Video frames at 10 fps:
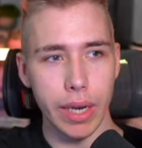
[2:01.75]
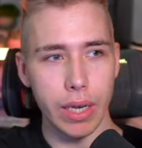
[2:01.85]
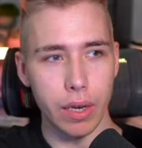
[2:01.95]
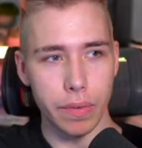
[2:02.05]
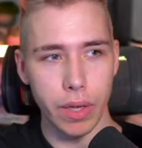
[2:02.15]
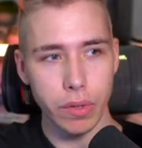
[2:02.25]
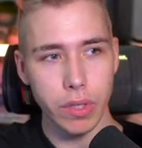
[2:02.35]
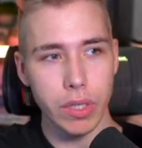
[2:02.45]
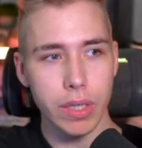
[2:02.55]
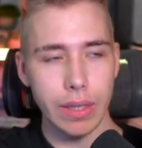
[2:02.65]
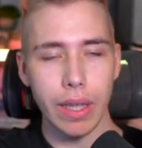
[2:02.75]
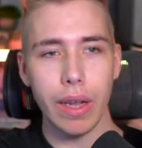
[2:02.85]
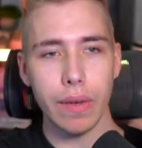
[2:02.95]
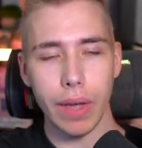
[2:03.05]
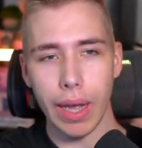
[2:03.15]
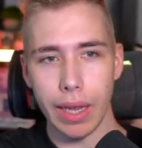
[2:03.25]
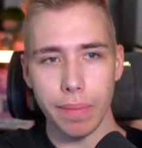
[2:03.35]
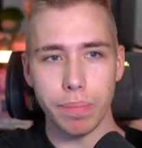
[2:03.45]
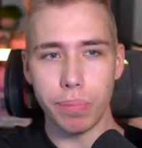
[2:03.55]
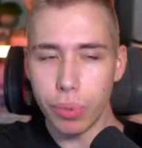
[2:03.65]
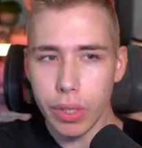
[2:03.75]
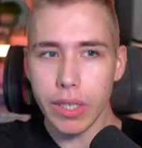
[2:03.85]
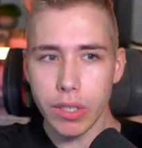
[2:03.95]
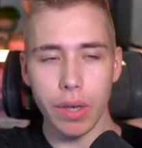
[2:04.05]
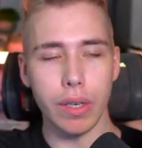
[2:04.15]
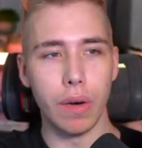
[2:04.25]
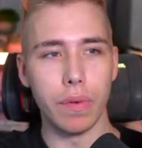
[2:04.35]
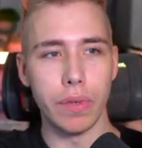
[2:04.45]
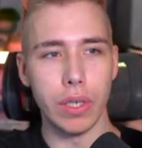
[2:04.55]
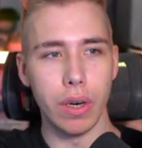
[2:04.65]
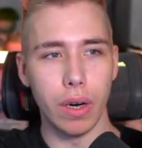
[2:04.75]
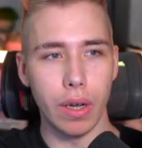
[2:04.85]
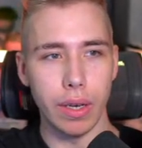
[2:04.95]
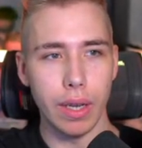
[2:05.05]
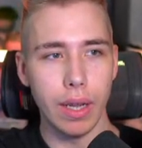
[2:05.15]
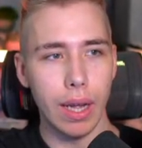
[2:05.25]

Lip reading: any of those. And then you have a pretty solid overview on